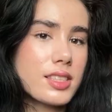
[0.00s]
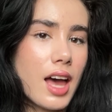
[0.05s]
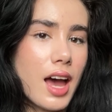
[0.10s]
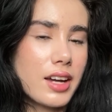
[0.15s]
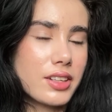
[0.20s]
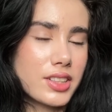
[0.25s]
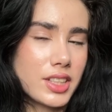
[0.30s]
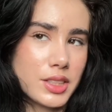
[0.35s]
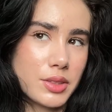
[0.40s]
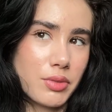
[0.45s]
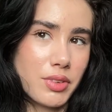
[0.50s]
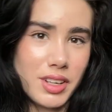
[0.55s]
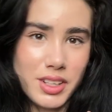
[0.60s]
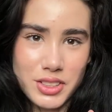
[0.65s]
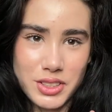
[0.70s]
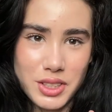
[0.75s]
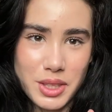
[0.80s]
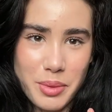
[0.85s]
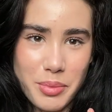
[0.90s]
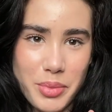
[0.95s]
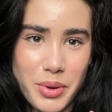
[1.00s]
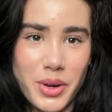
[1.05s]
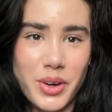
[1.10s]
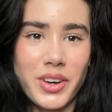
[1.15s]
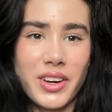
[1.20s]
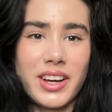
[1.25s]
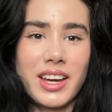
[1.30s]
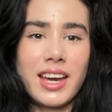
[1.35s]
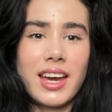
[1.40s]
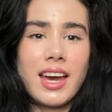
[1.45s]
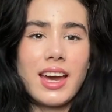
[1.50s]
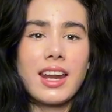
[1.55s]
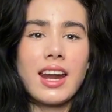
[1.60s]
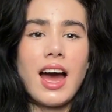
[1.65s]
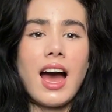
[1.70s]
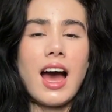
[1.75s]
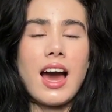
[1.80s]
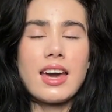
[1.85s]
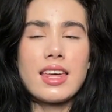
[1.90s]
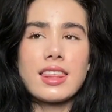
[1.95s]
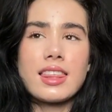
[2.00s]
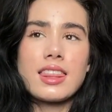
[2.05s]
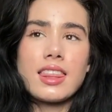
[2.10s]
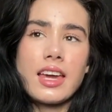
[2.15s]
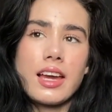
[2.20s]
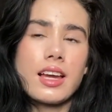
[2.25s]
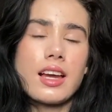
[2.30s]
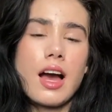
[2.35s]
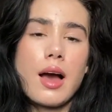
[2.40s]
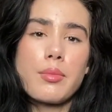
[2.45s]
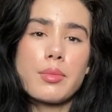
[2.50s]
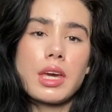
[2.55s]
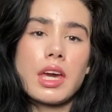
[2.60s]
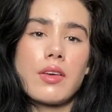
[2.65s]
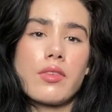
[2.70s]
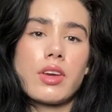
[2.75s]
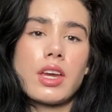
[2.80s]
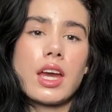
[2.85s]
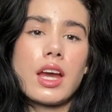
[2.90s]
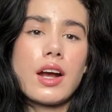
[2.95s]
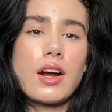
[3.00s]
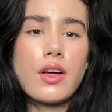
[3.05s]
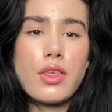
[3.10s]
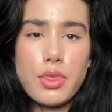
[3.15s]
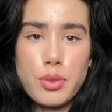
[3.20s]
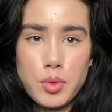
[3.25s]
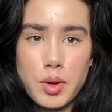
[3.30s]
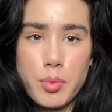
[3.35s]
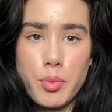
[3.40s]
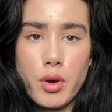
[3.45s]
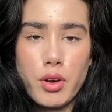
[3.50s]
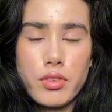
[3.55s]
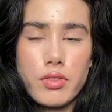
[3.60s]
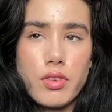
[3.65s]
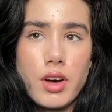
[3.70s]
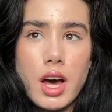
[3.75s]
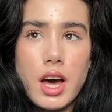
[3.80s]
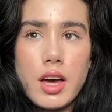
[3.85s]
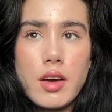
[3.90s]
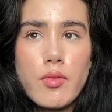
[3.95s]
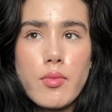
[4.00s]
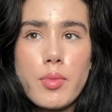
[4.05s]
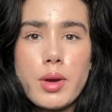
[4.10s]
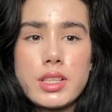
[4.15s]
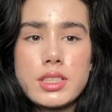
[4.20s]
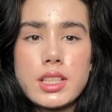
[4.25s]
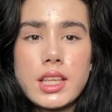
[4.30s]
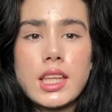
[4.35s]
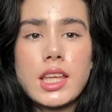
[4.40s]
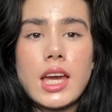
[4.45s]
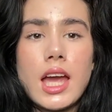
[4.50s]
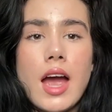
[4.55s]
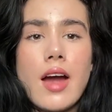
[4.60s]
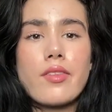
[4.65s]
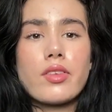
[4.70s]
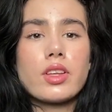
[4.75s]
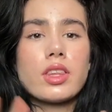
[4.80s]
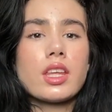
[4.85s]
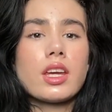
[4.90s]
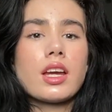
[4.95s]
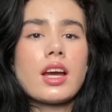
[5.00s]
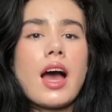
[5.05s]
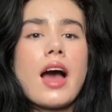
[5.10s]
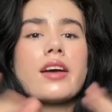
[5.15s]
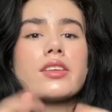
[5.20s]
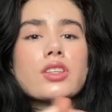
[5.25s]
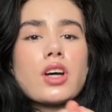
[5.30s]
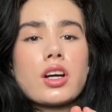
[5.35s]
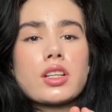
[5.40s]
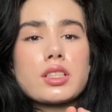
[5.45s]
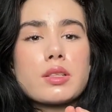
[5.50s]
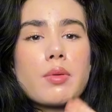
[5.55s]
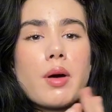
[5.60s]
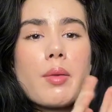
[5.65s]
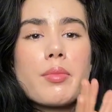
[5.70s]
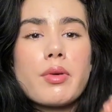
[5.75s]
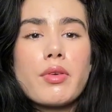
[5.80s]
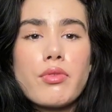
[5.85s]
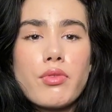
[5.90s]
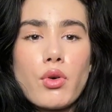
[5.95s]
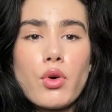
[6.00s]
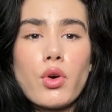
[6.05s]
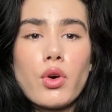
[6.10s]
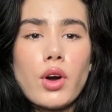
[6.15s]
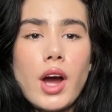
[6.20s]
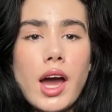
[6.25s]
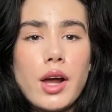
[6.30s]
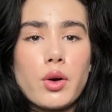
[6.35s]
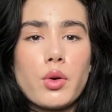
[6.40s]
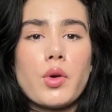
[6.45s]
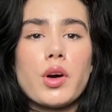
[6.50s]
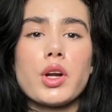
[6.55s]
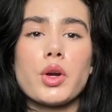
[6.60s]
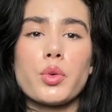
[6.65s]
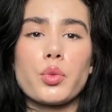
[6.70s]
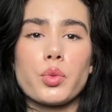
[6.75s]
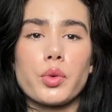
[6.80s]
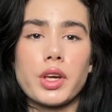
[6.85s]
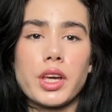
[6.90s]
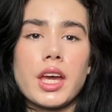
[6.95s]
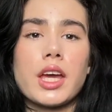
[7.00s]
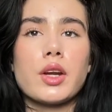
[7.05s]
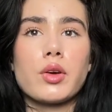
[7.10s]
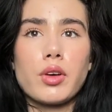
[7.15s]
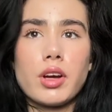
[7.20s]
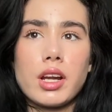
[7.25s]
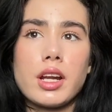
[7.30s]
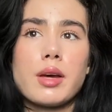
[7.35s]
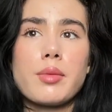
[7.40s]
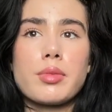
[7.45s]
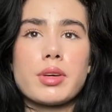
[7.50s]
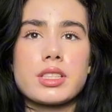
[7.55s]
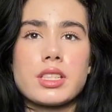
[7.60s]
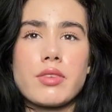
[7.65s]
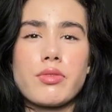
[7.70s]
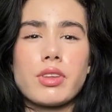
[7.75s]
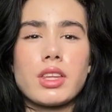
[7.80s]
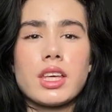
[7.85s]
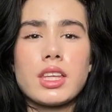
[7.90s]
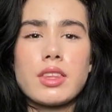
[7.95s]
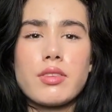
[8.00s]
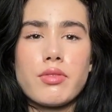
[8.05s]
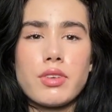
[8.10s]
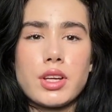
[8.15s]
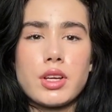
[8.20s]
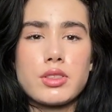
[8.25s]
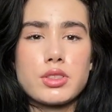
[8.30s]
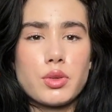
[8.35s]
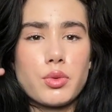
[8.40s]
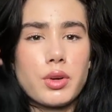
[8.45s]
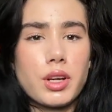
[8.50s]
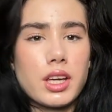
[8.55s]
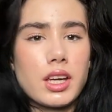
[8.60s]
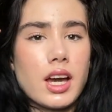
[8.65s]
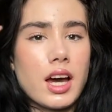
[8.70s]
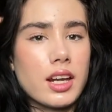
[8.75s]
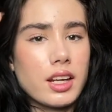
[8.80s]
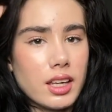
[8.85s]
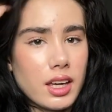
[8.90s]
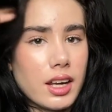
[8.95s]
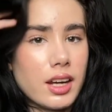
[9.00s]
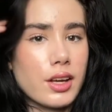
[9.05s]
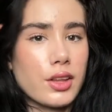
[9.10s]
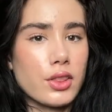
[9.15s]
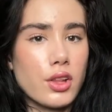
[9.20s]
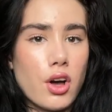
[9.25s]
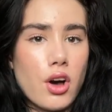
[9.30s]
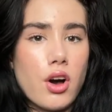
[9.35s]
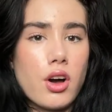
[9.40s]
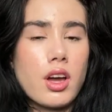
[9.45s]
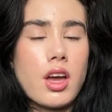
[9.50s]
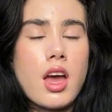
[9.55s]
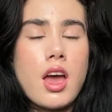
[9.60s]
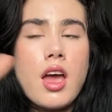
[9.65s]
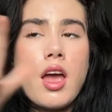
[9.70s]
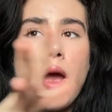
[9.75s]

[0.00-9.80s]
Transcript: I just finished the book and I think I'm giving it a 3.5. Basically everything I talked about before. I don't want to reiterate it because I feel like the video is already kind of getting long.